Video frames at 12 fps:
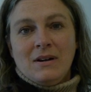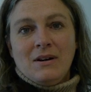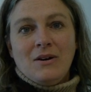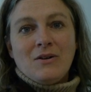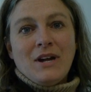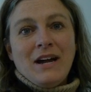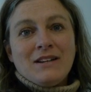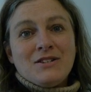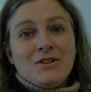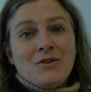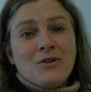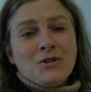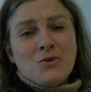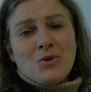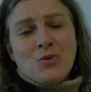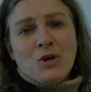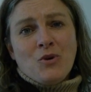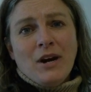Okay, so those were
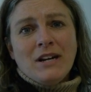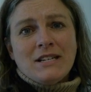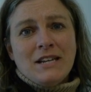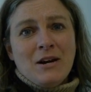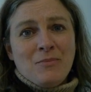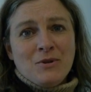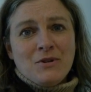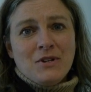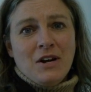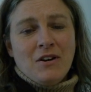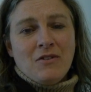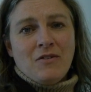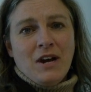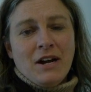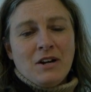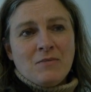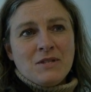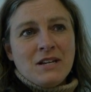3 great examples of
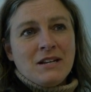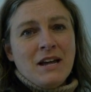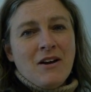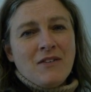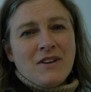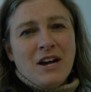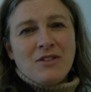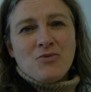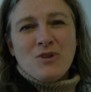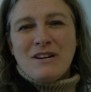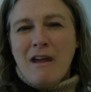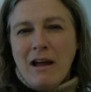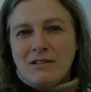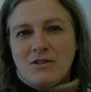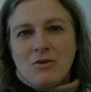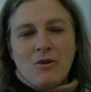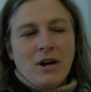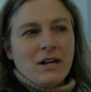items, and now I've got 3 not
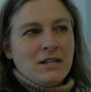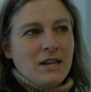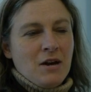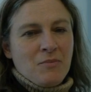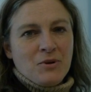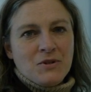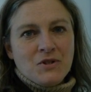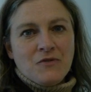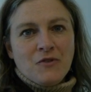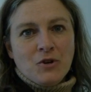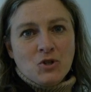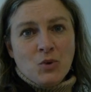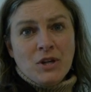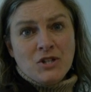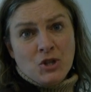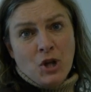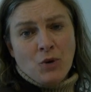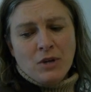so great examples. The first one
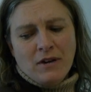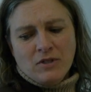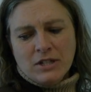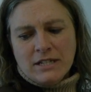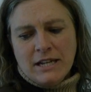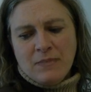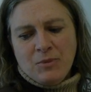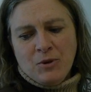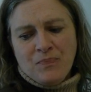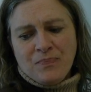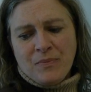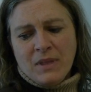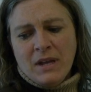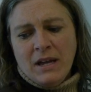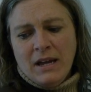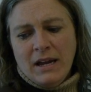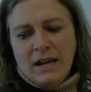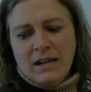is a low-level example,
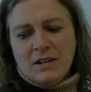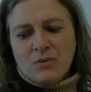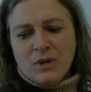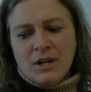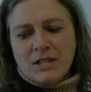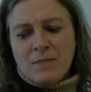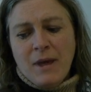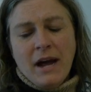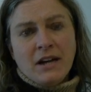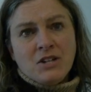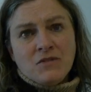and it reads, a package